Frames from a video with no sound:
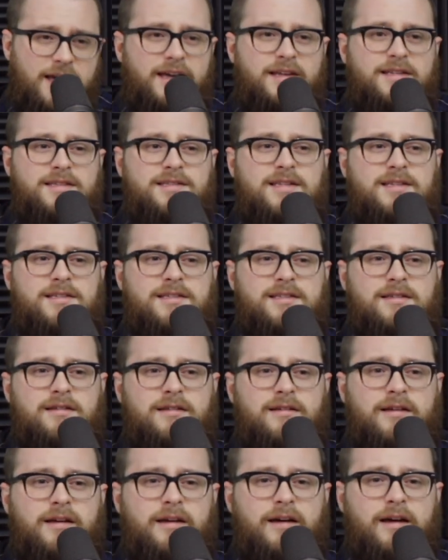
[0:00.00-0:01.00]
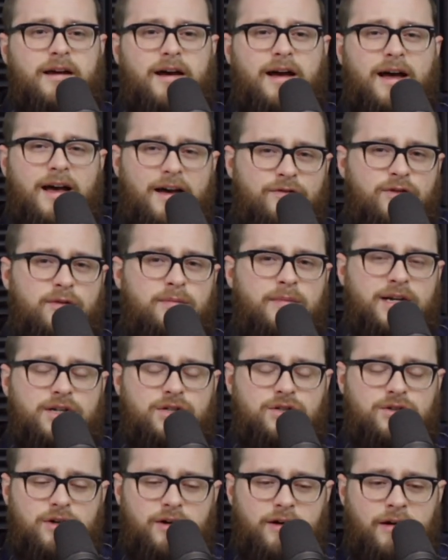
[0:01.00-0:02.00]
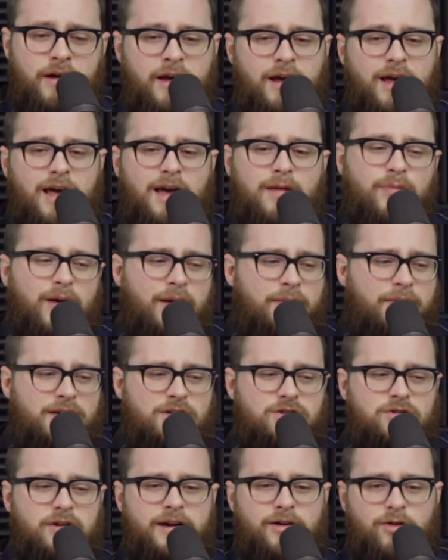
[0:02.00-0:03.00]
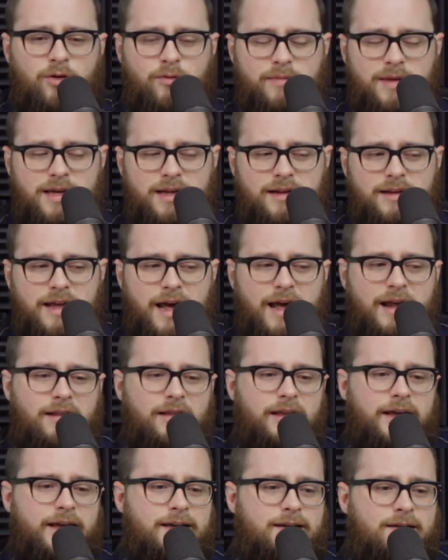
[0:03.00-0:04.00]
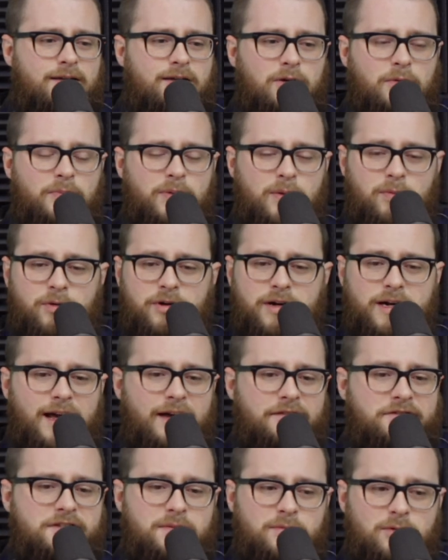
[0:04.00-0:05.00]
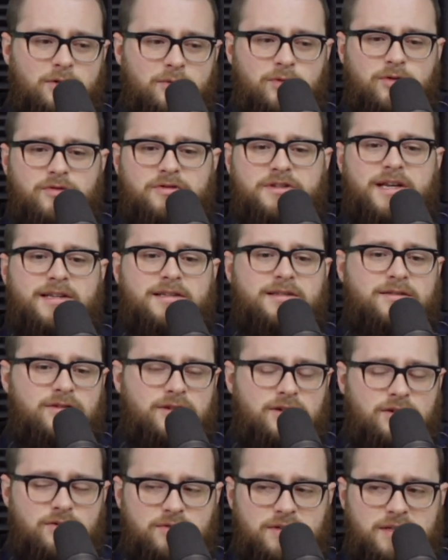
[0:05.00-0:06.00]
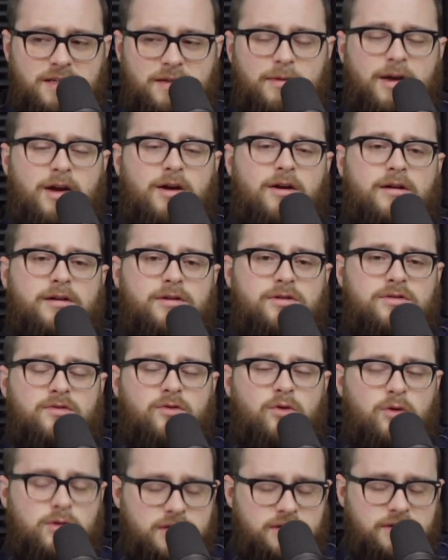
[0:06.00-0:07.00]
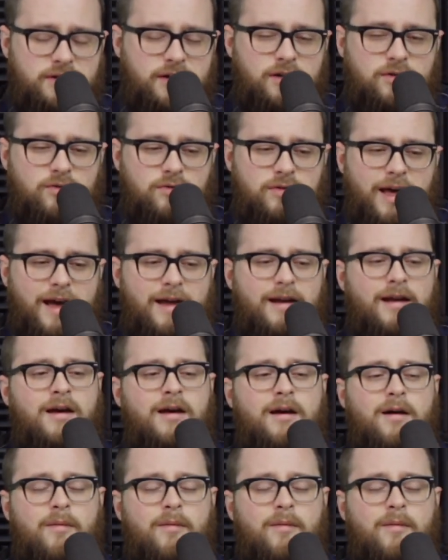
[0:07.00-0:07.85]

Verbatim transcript: Is this a heavy mixture. And by mixture, I don't mean that, like, you know, people are going to have similar move sets and they're going to use the same characters. Of course, they're going to do that.